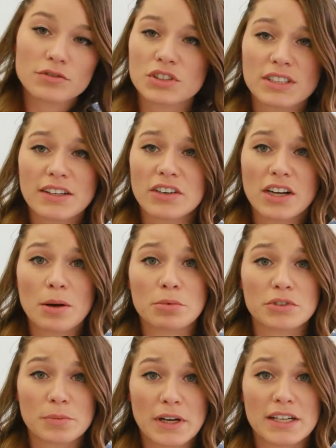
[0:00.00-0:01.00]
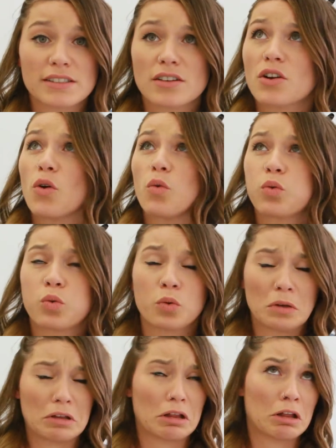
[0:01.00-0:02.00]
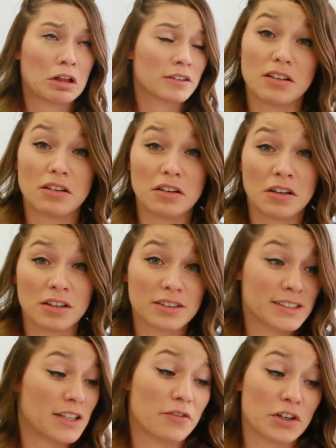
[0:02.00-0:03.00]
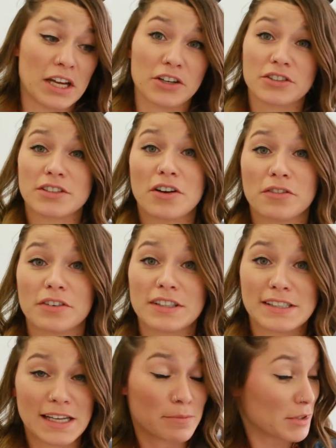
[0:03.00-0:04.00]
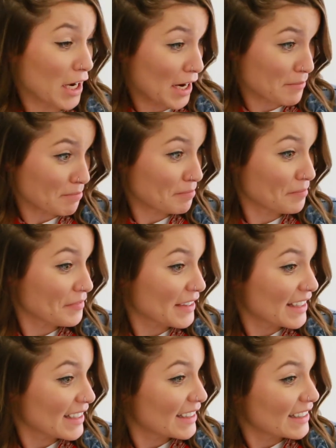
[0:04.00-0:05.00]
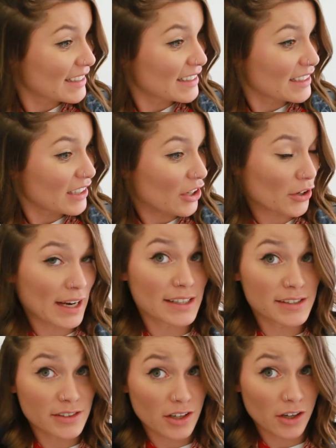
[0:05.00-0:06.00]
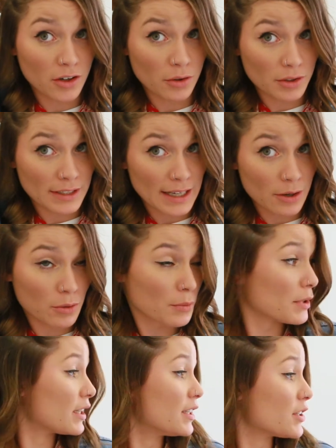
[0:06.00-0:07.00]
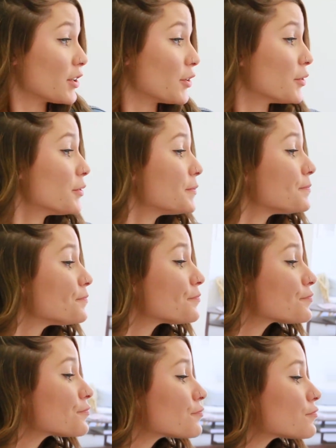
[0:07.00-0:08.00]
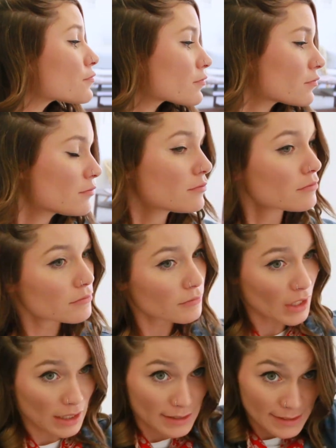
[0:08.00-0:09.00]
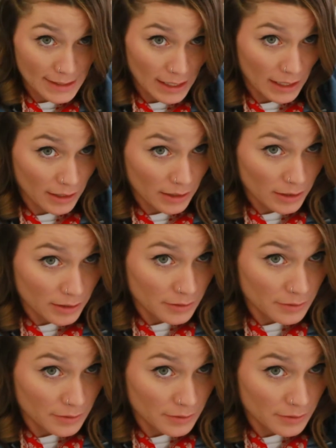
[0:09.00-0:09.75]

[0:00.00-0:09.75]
Just give it a couple sprays. Suffocate yourself at the same time. Okay, so now what we're gonna do is take